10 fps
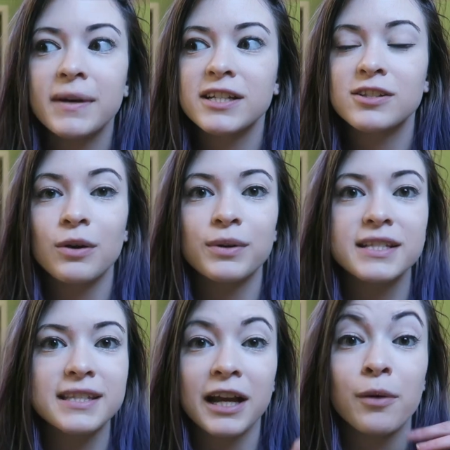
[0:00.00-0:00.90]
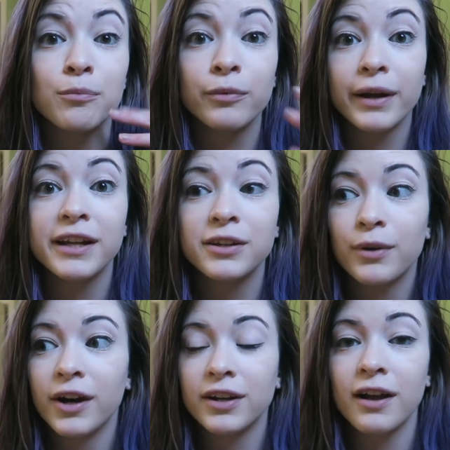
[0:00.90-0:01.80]
But it's always like a brand new
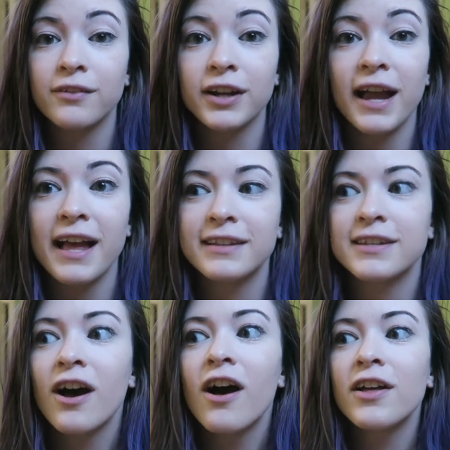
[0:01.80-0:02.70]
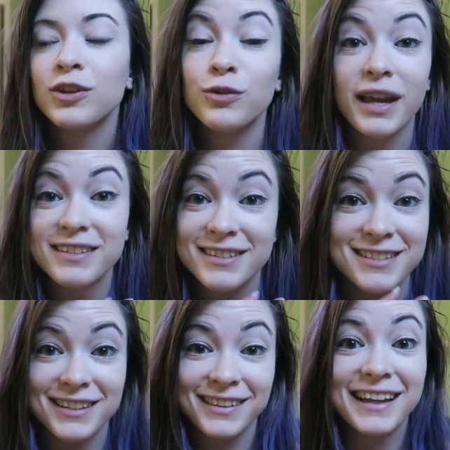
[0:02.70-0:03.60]
hardcover, and you get to
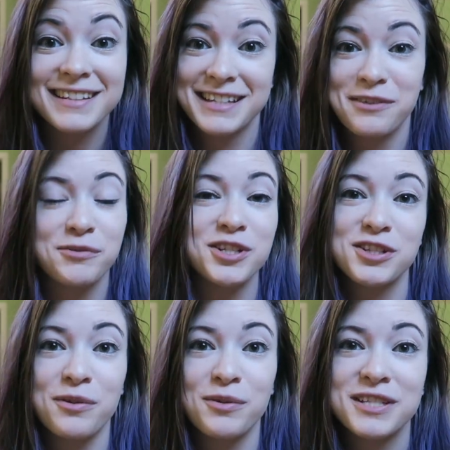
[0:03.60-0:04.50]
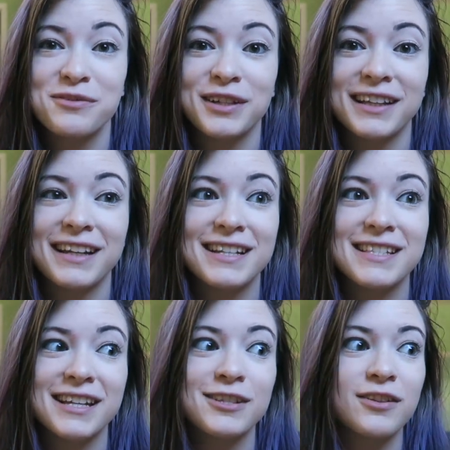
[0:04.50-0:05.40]
select it, which is always a really nice thing.